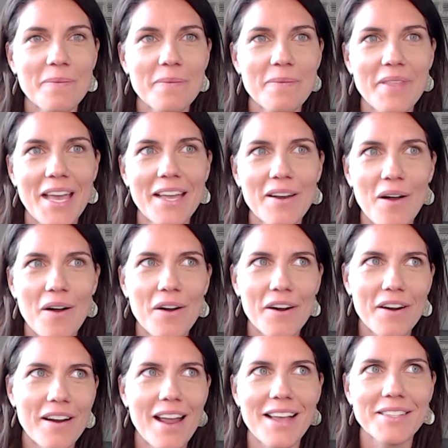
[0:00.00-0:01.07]
that
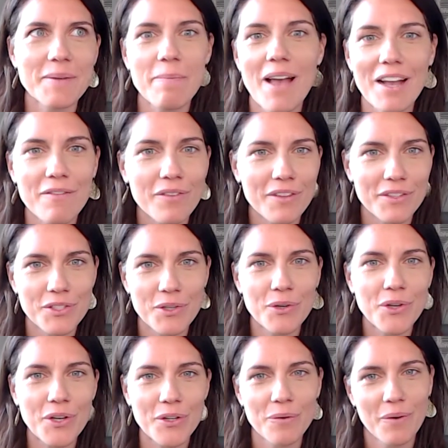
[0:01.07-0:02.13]
are as impactful as you
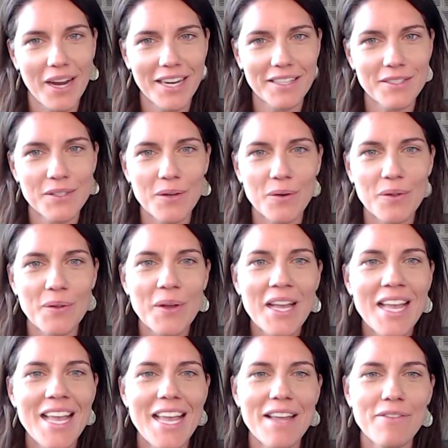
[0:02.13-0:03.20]
could, right? So
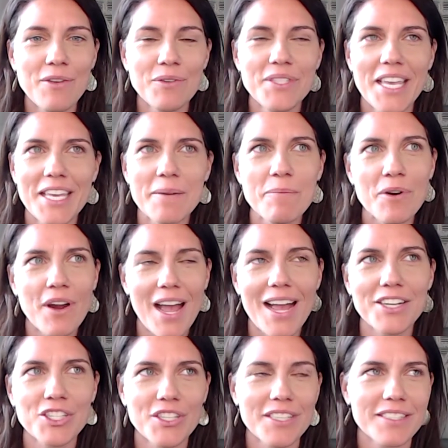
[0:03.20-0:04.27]
if you take more
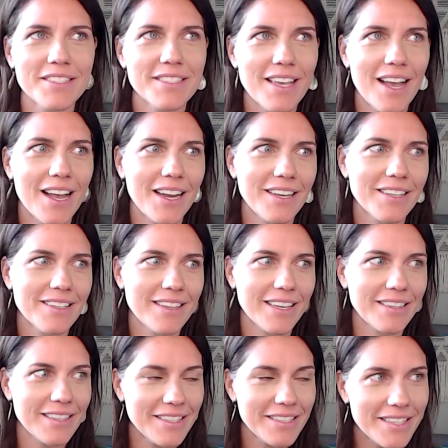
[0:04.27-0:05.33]
action inside like
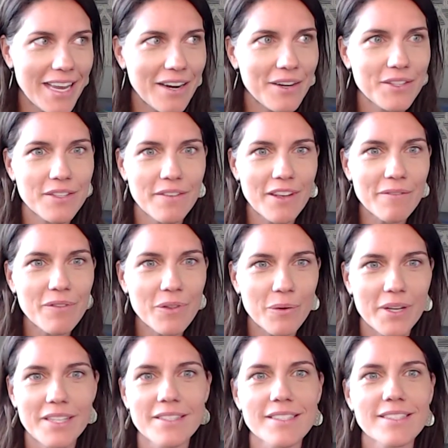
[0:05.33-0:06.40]
these areas of
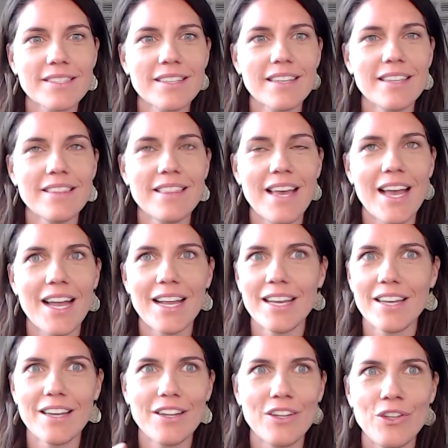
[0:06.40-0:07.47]
influence, that
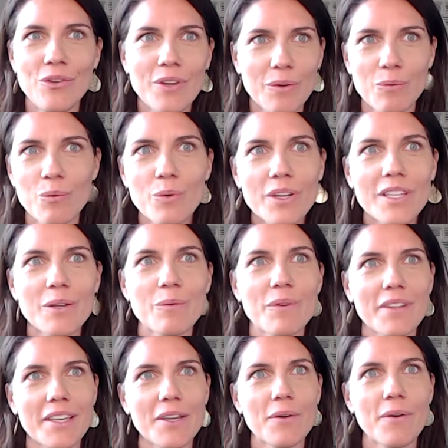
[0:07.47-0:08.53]
you can really,
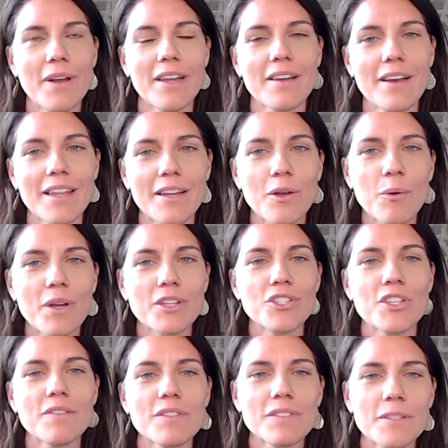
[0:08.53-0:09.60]
really create kind of quick
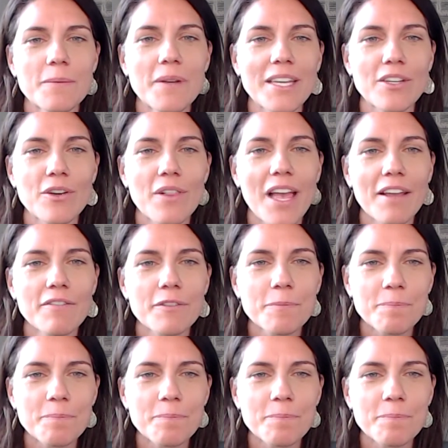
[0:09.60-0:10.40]
shifts in your life.